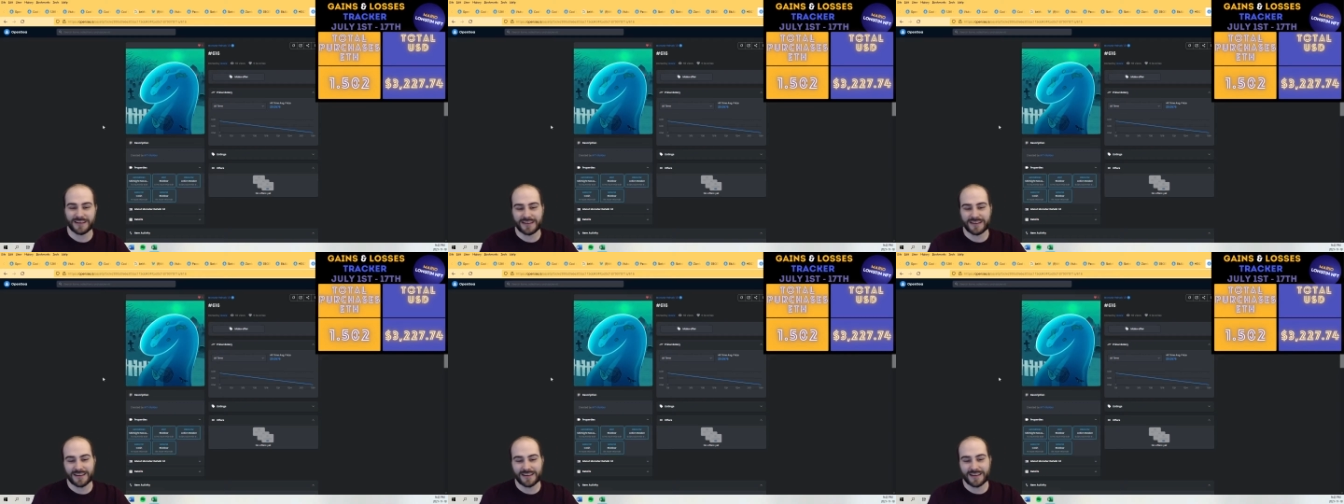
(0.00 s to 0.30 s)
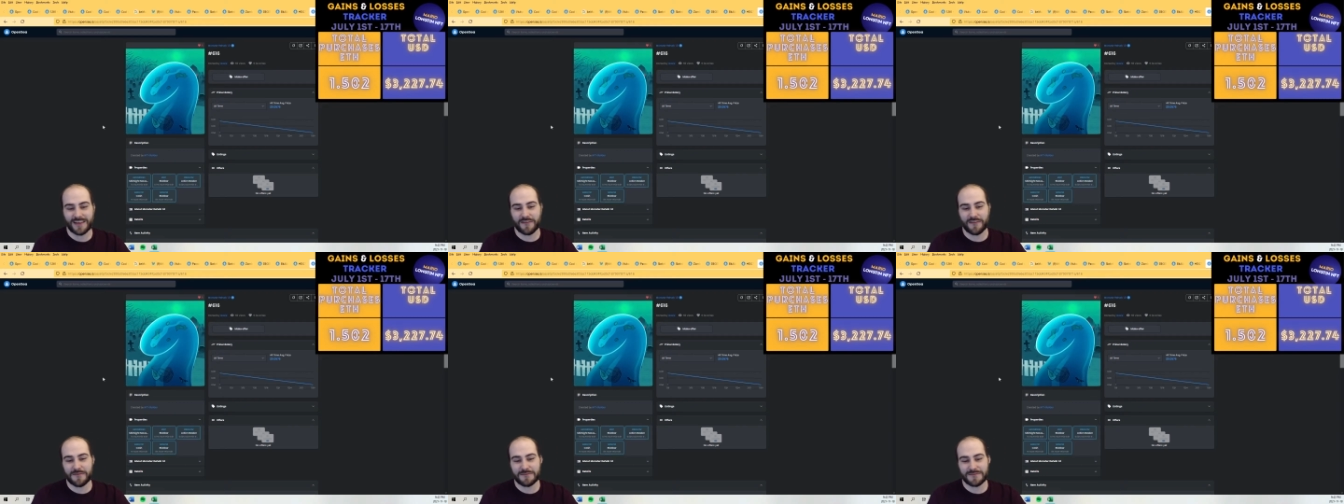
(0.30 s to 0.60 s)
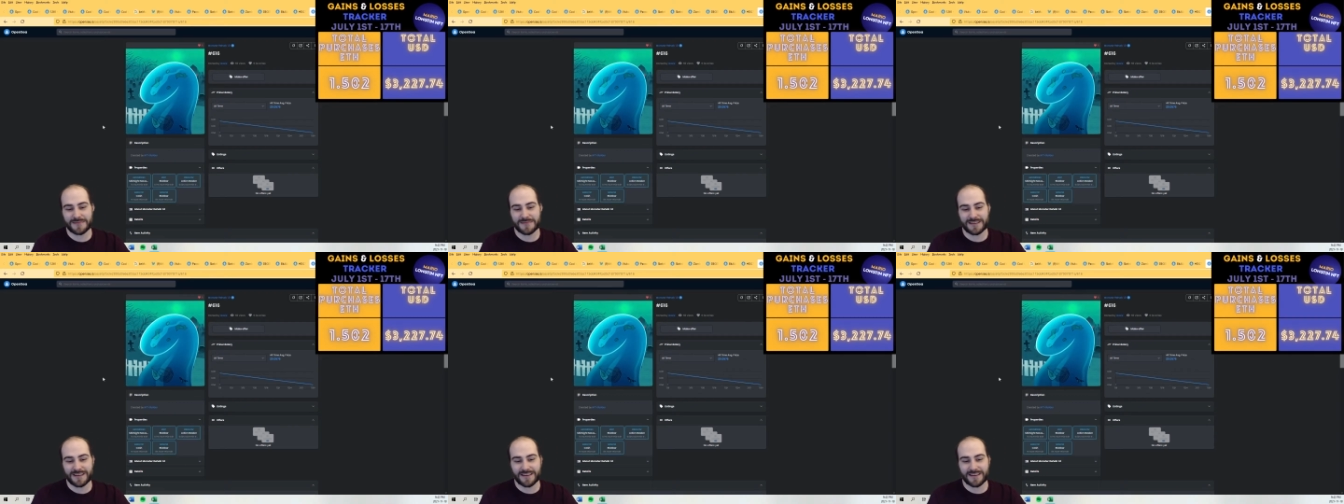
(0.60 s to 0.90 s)

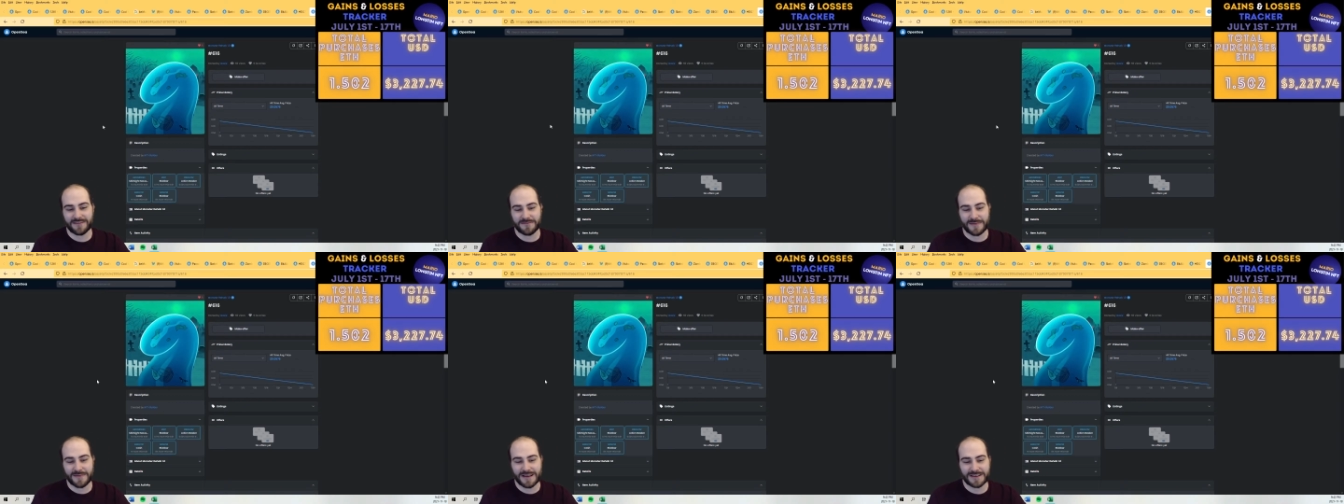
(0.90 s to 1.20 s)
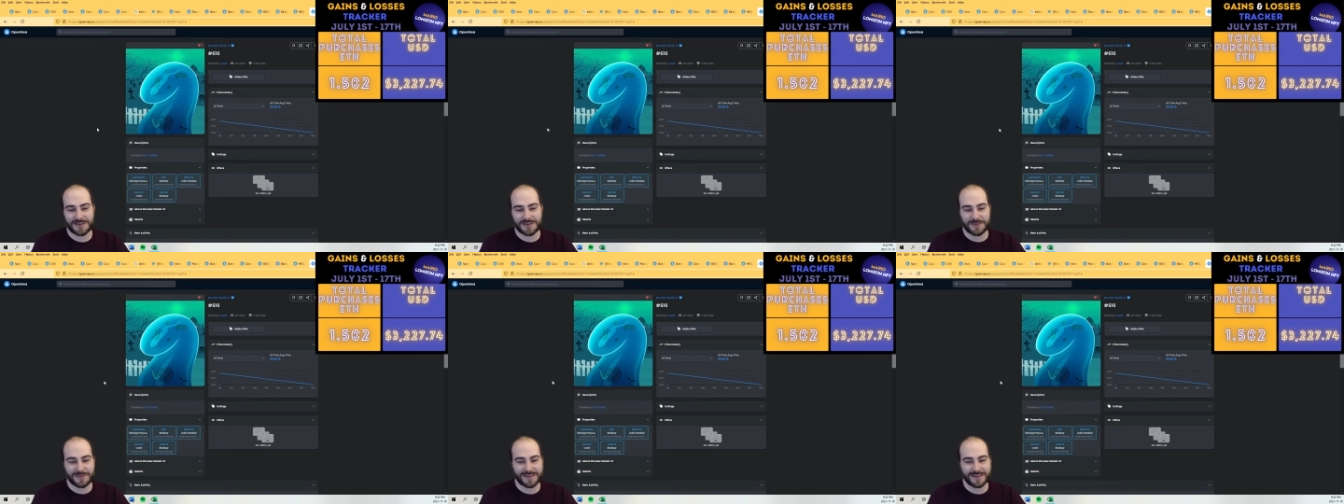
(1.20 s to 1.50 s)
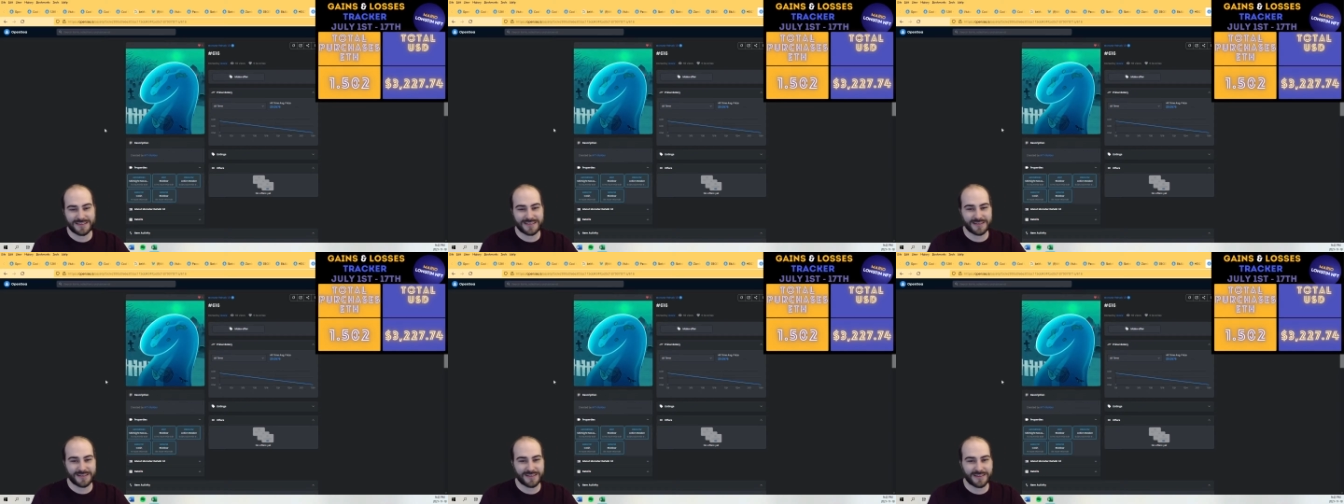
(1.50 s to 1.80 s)
give Master Buzz
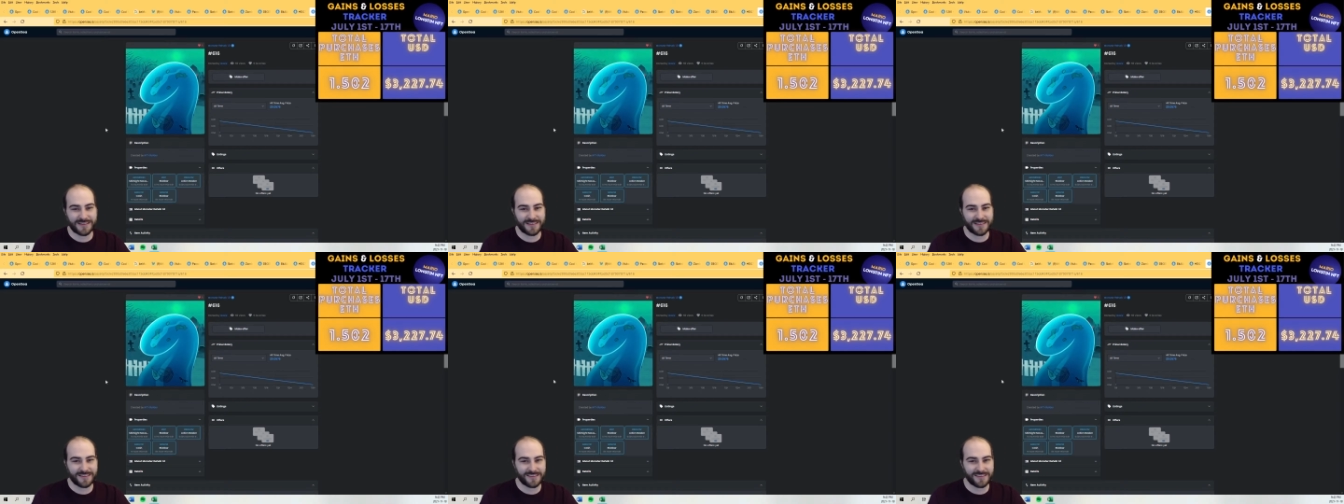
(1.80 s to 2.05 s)
and the